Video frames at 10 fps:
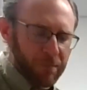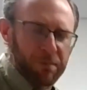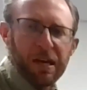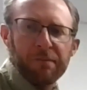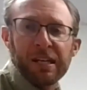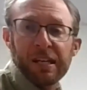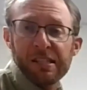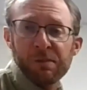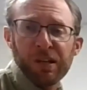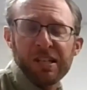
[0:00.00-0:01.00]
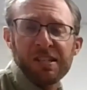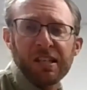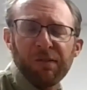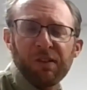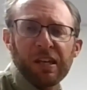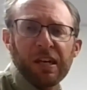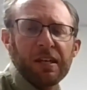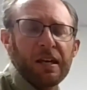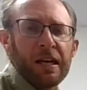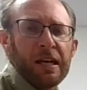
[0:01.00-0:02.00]
a bit because it's pretty significant
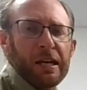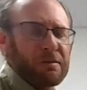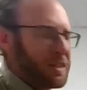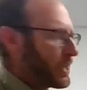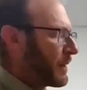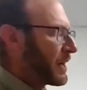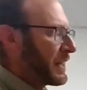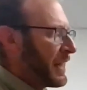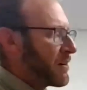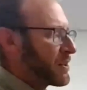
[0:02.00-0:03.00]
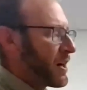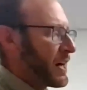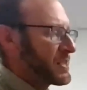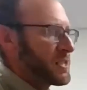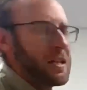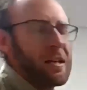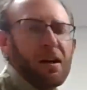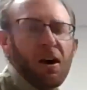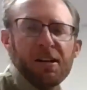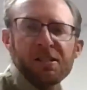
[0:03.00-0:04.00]
as we think about cow costs.
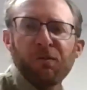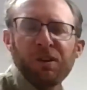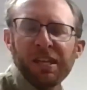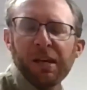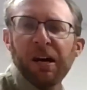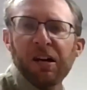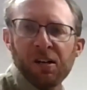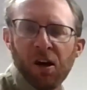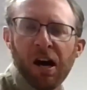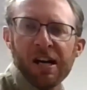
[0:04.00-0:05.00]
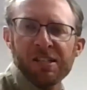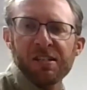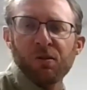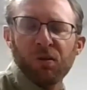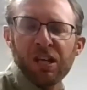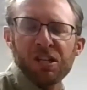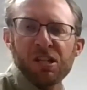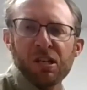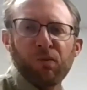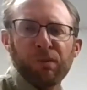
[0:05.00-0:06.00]
Also, if we think about cost and the
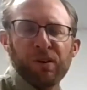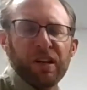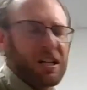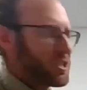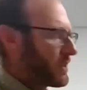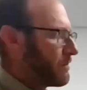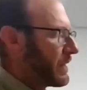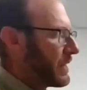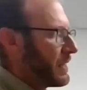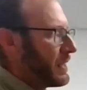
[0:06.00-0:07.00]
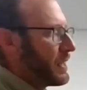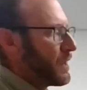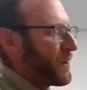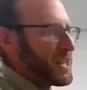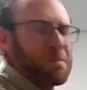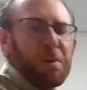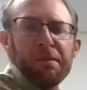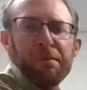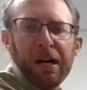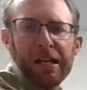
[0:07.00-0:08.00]
relationship with production, if I
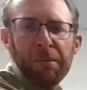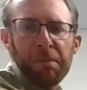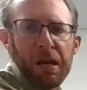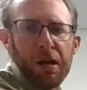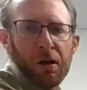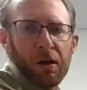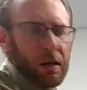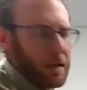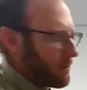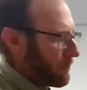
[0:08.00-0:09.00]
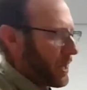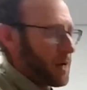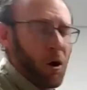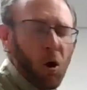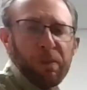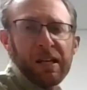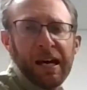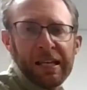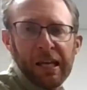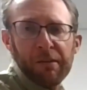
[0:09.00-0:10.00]
spend money up here, I'm hoping
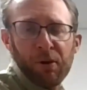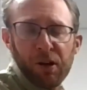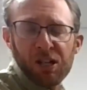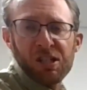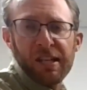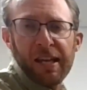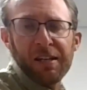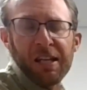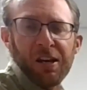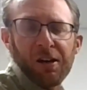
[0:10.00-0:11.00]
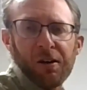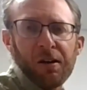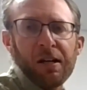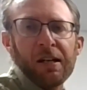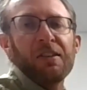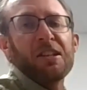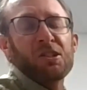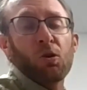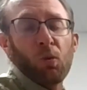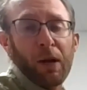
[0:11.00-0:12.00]
I get production down here that's
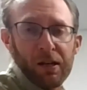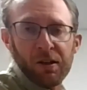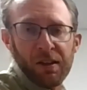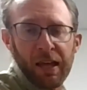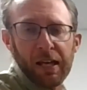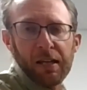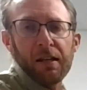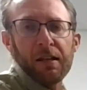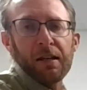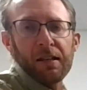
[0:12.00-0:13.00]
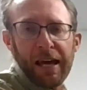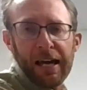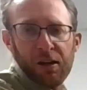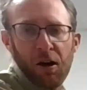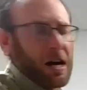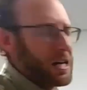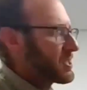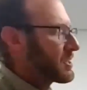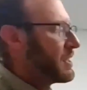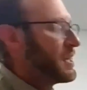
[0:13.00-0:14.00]
greater than that
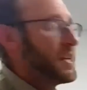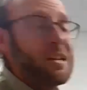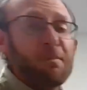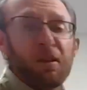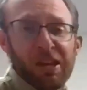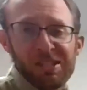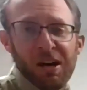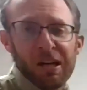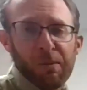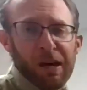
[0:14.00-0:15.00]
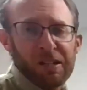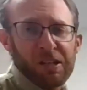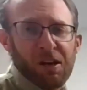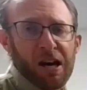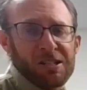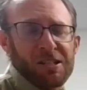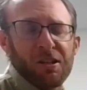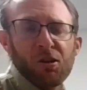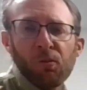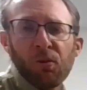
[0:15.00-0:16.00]
cost. But let's talk about the cost in the
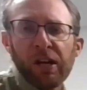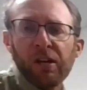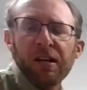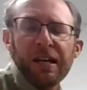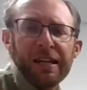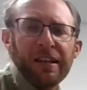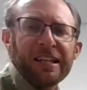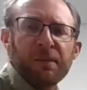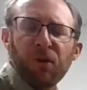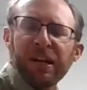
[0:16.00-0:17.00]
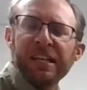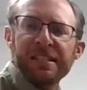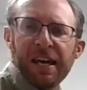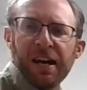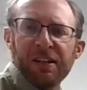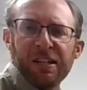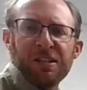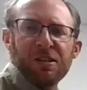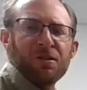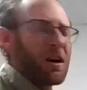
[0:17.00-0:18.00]
numerator. And I like to break it down into
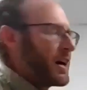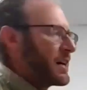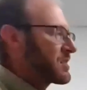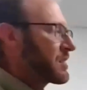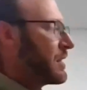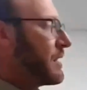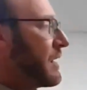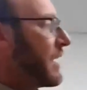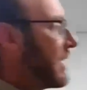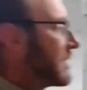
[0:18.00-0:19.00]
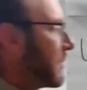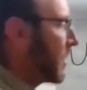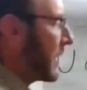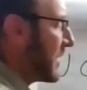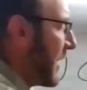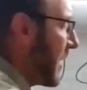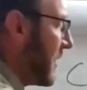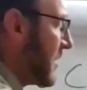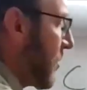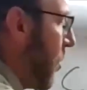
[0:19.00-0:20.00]
2 costs. I like to break it down
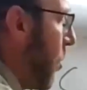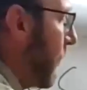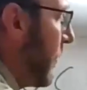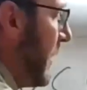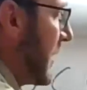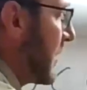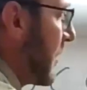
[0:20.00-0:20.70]
into overhead